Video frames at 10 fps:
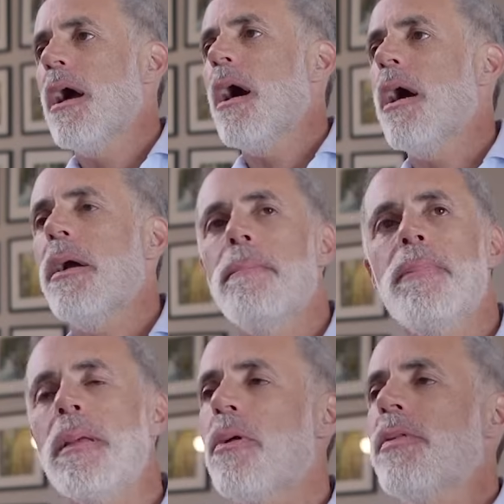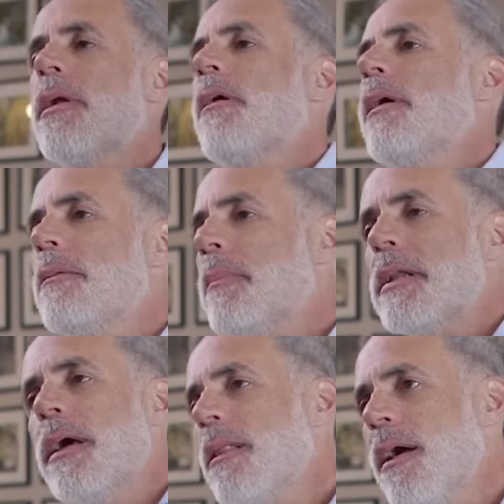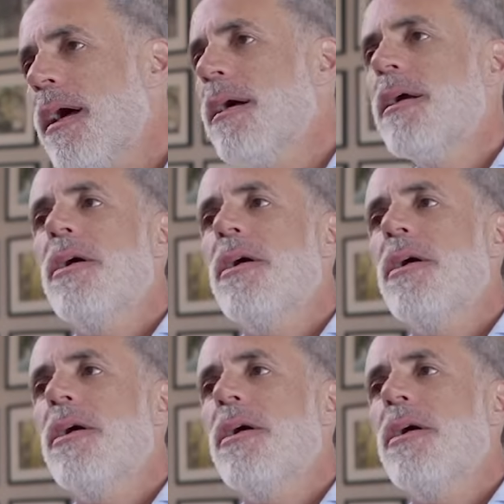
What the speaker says: our people that are in Manila